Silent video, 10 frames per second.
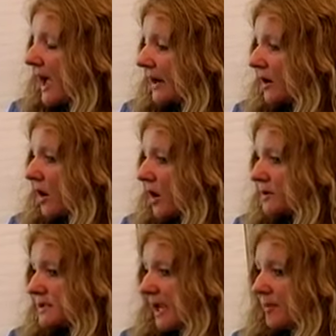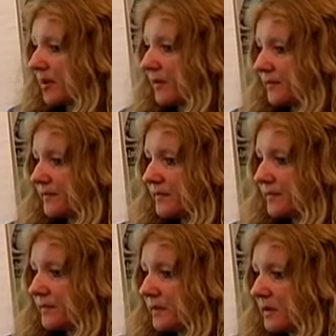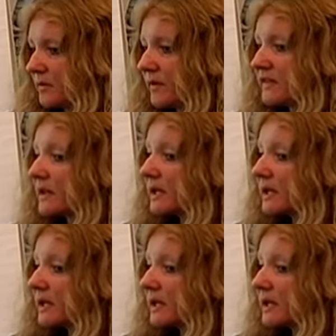But it's not enough just to use those words.